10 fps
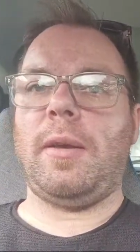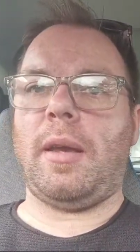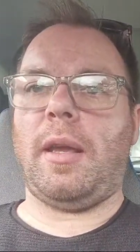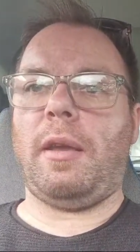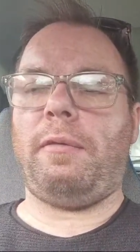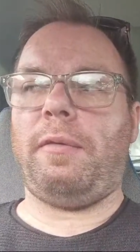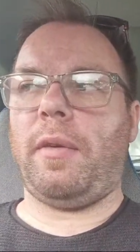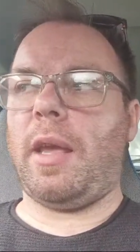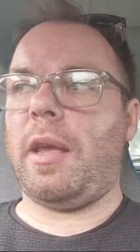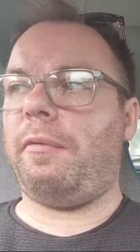If
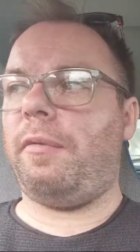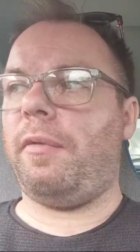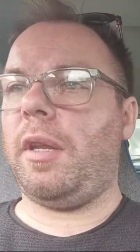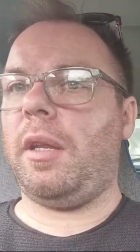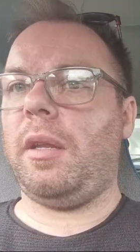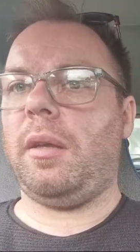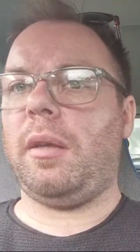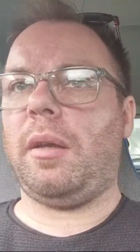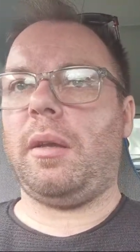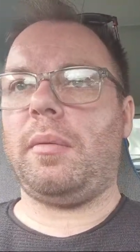every
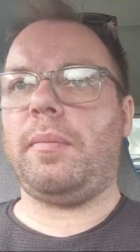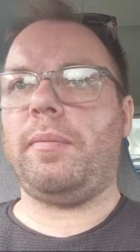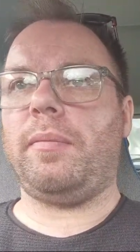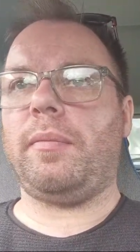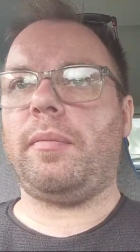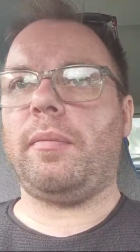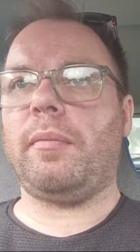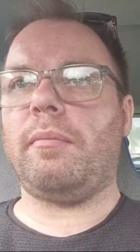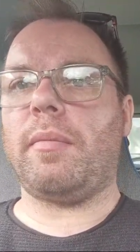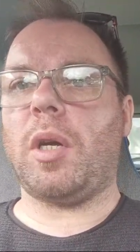
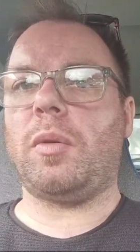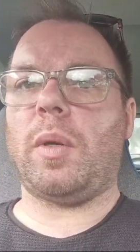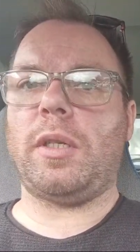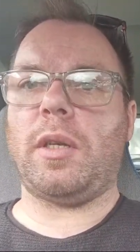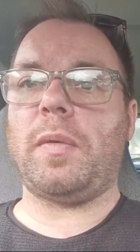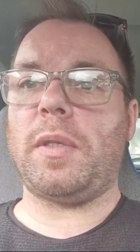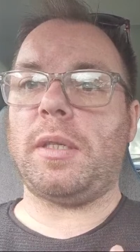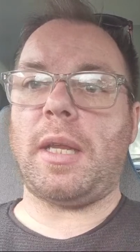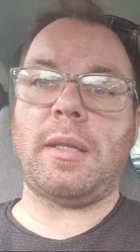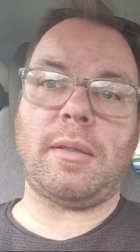motorway services
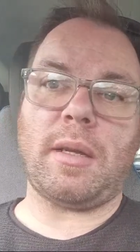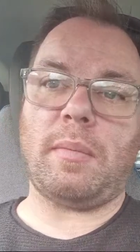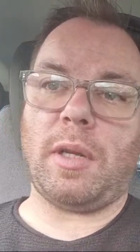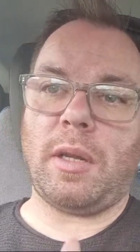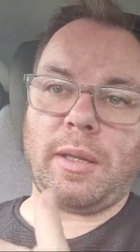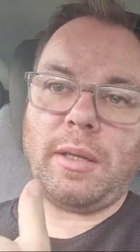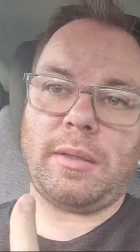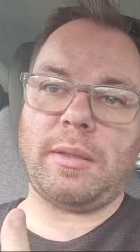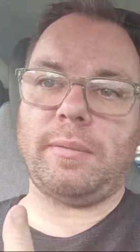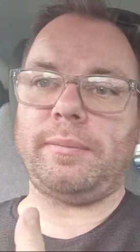ends up like this,